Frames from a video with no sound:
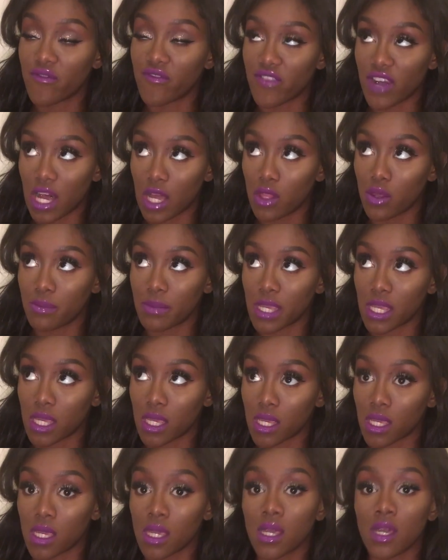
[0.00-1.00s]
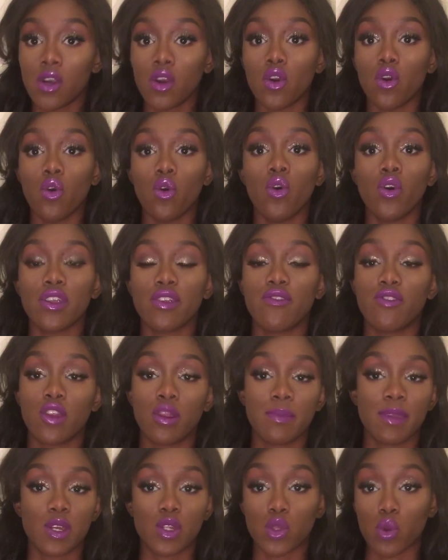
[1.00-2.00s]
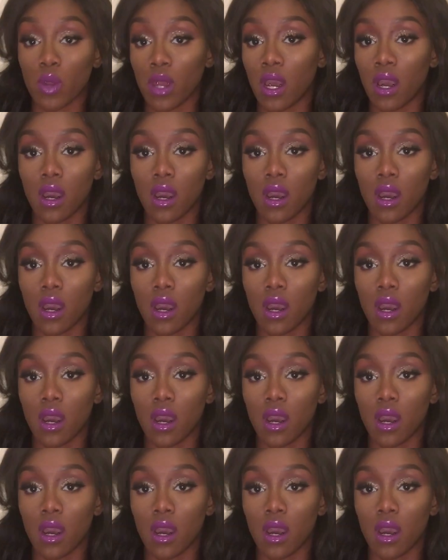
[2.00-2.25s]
follow me. Or you follow me on Twitter,